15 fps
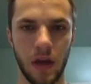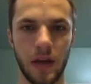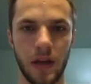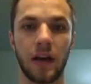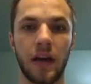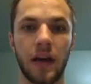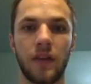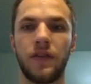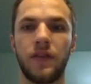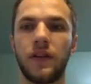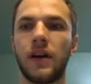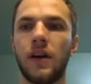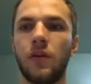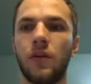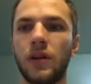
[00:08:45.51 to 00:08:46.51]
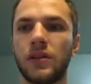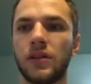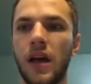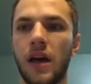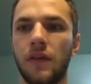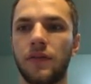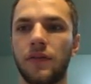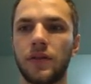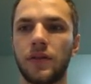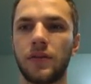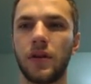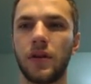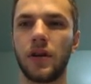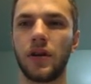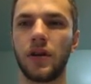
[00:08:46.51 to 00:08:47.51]
Now I got to figure out what's left.
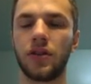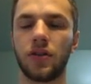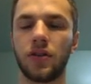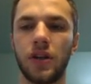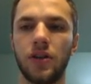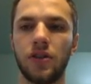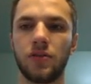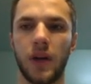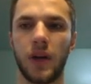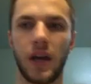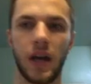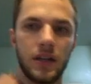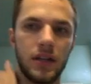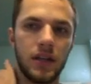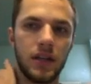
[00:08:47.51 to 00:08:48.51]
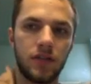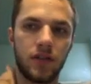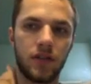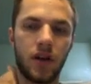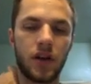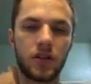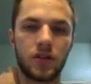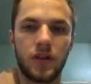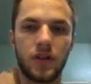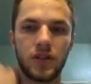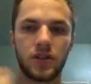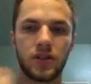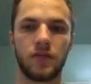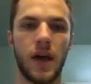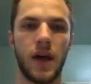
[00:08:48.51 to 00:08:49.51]
So I use my idea of
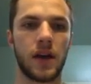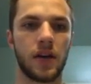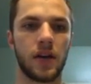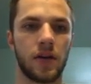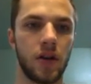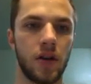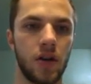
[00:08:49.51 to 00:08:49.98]
conservation of matter.